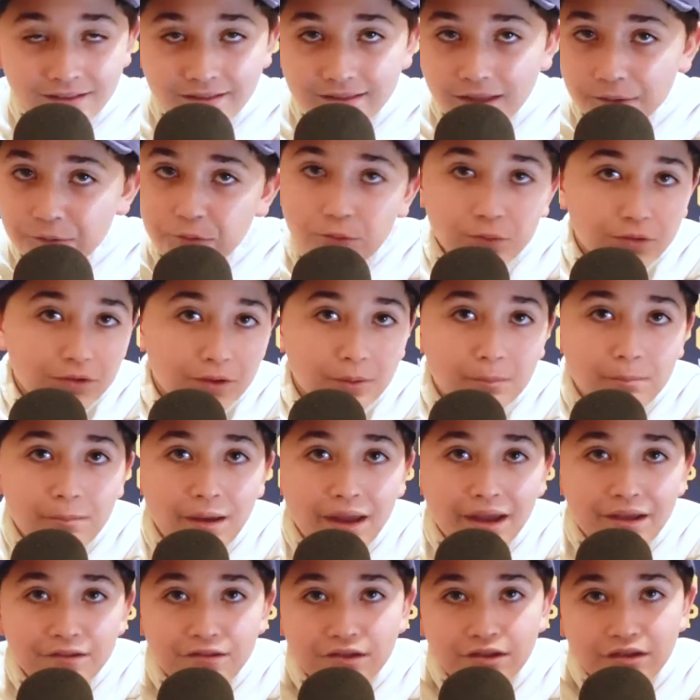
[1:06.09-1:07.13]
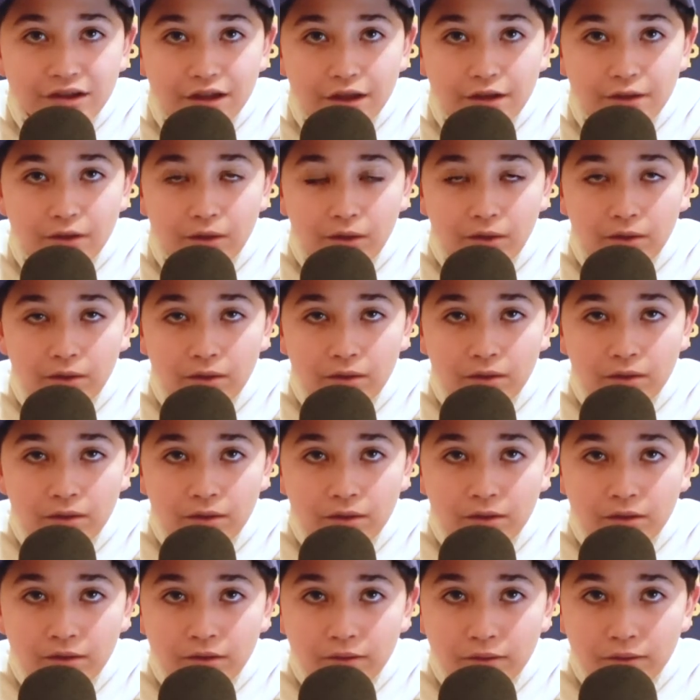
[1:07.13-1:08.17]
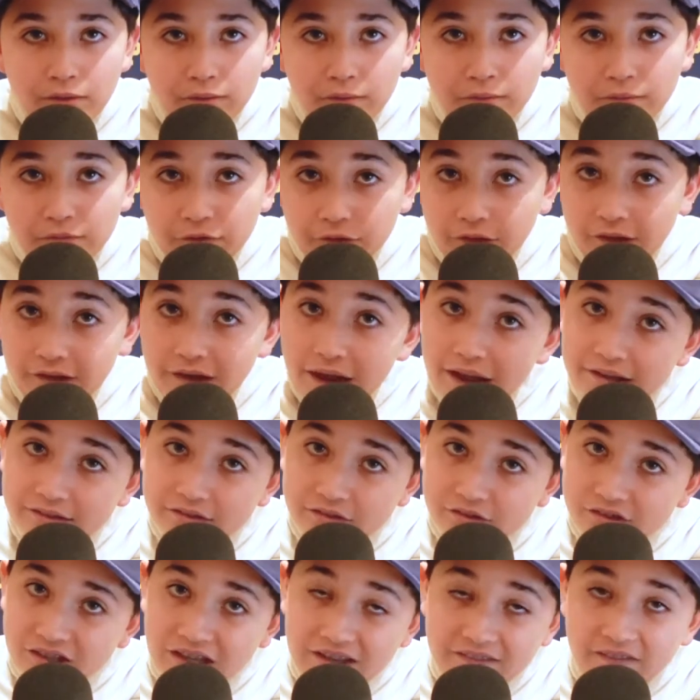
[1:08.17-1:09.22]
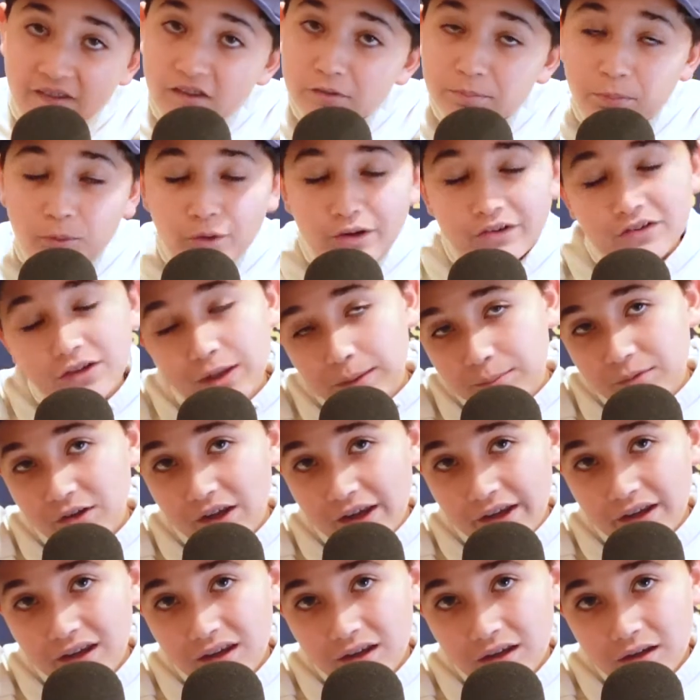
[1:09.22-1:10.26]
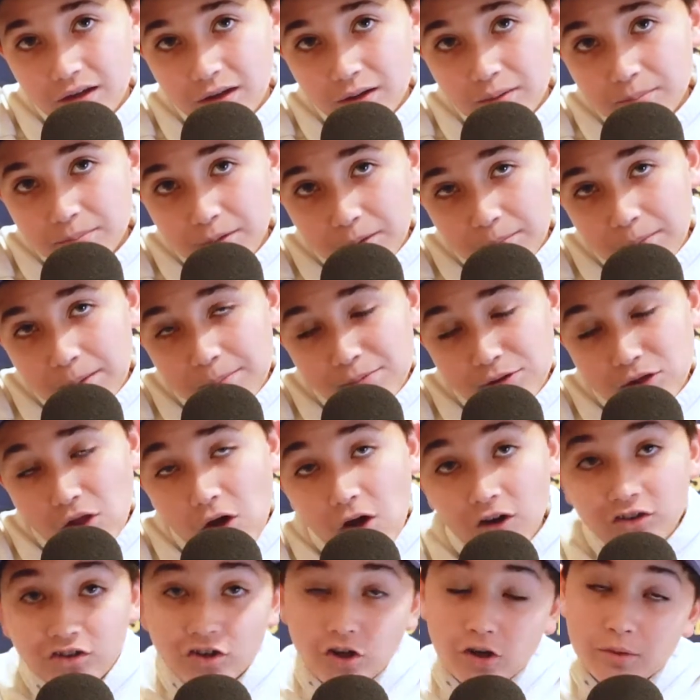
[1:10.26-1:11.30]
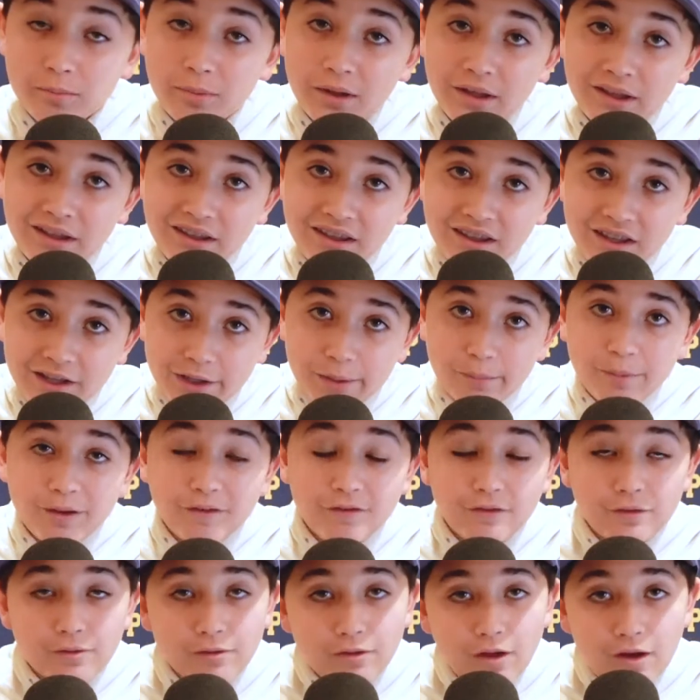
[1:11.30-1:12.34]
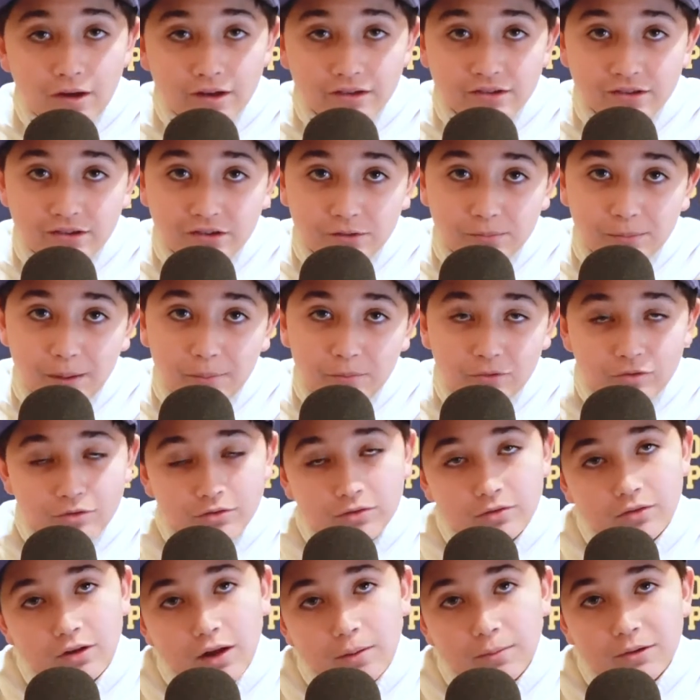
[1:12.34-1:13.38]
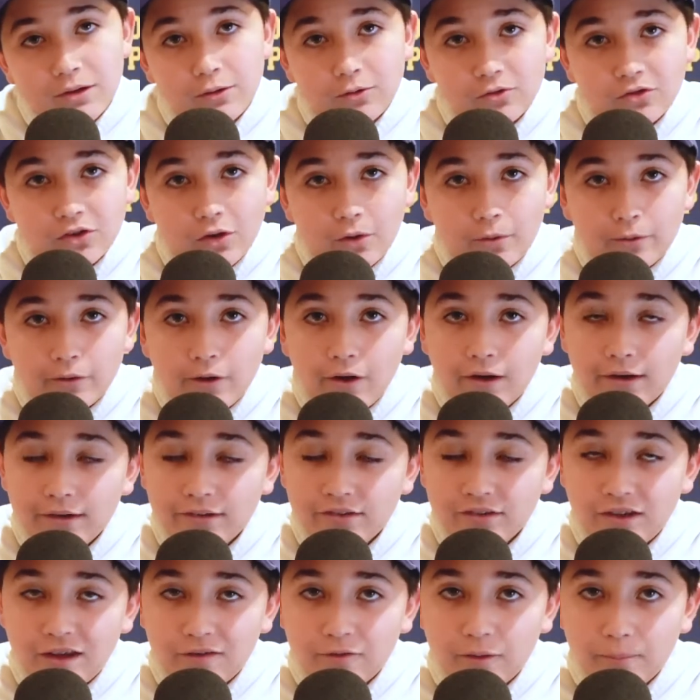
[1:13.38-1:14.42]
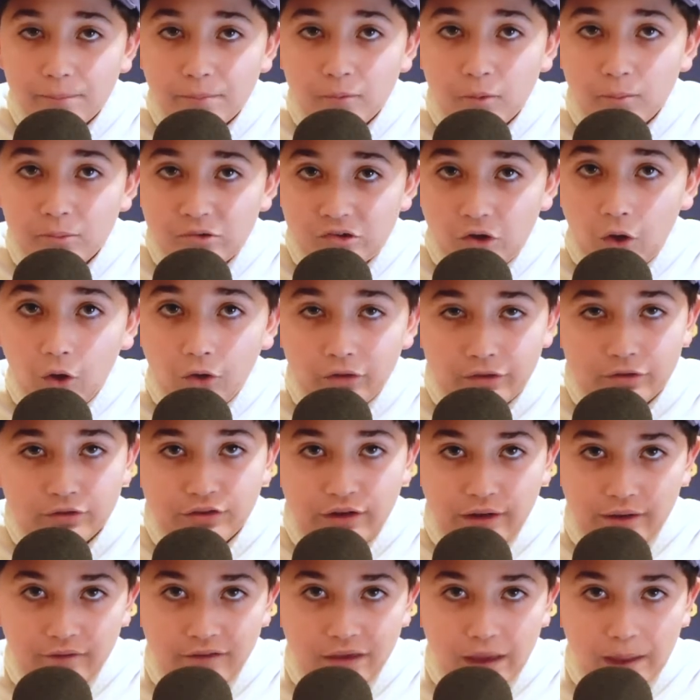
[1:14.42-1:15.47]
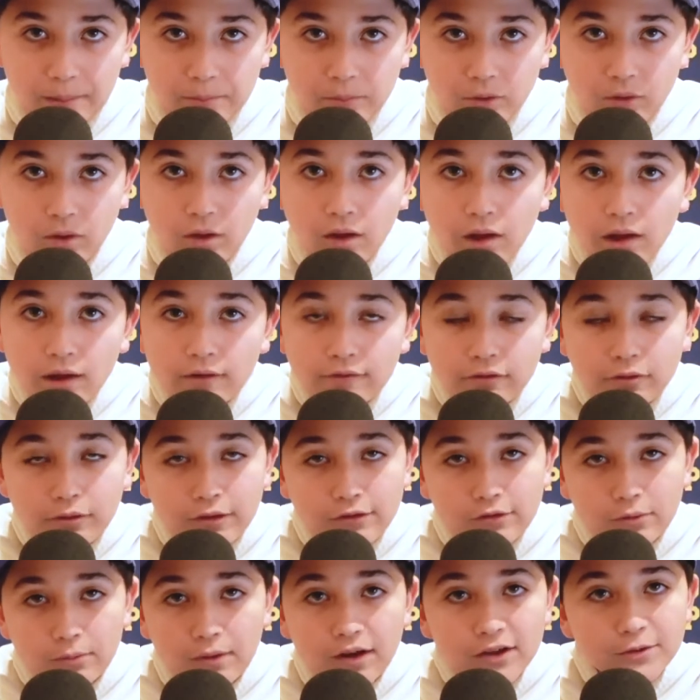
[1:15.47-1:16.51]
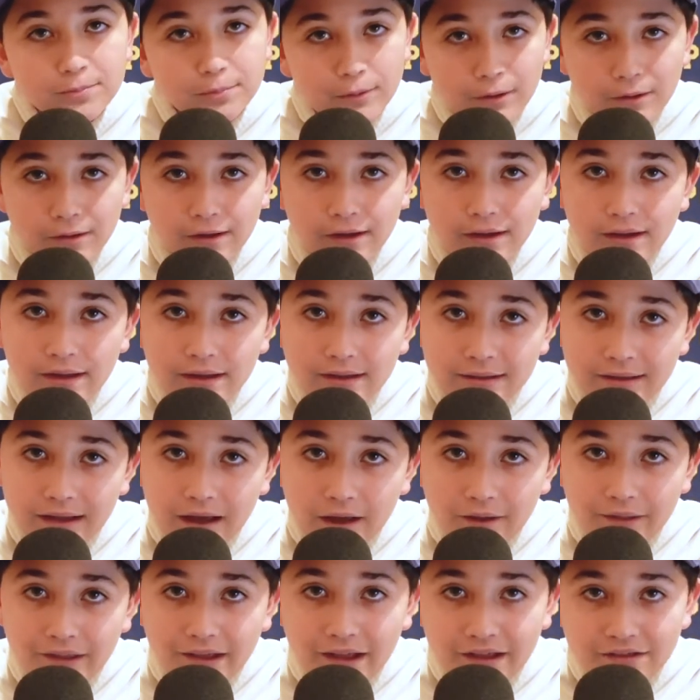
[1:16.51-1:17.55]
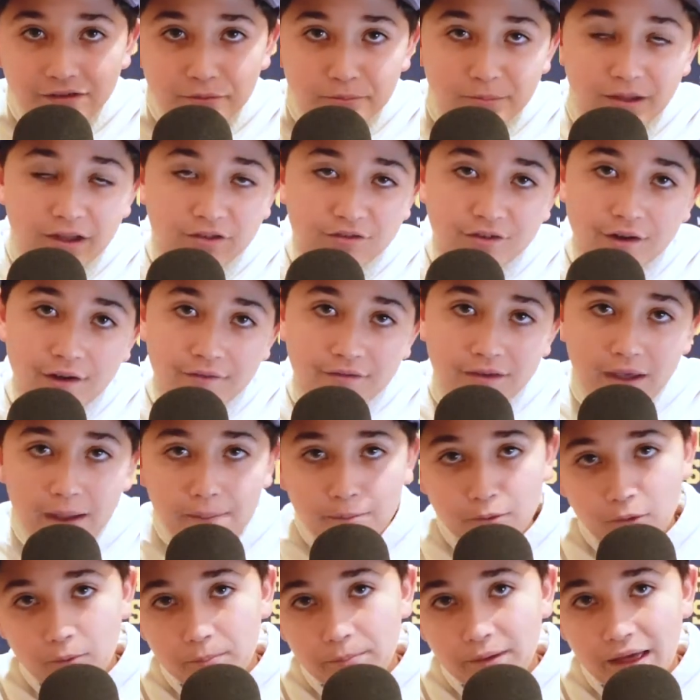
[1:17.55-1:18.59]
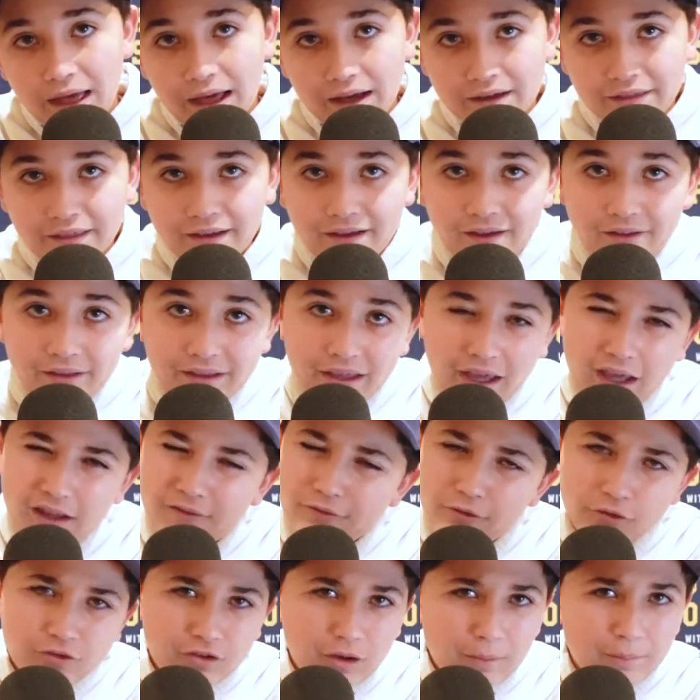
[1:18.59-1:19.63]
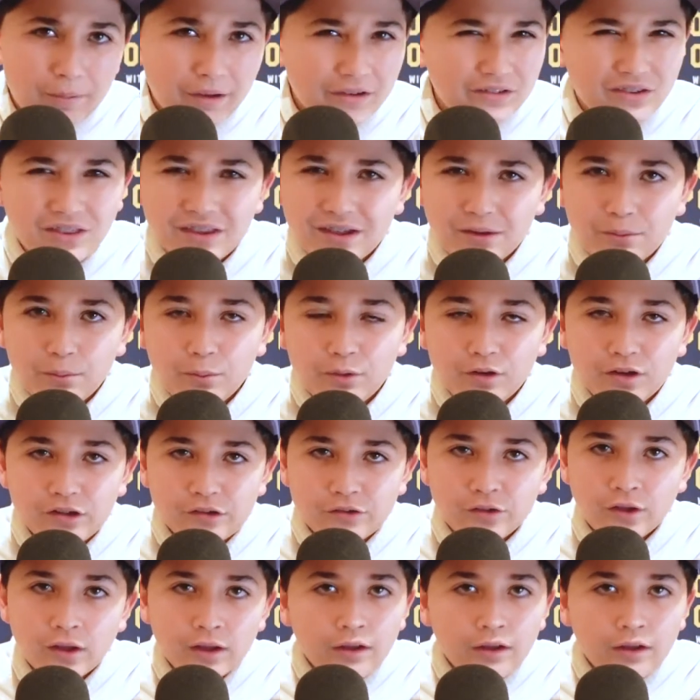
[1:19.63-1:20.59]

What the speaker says: This was an amazing deal for the Nets at this point, seems like, but maybe long-term, it could be for the Rockets, because remember, a couple years ago, Rockets gave up almost all of their draft capital for Russell Westbrook. Now they get some of that draft capital back. They got like 8 first-round picks, I think it was.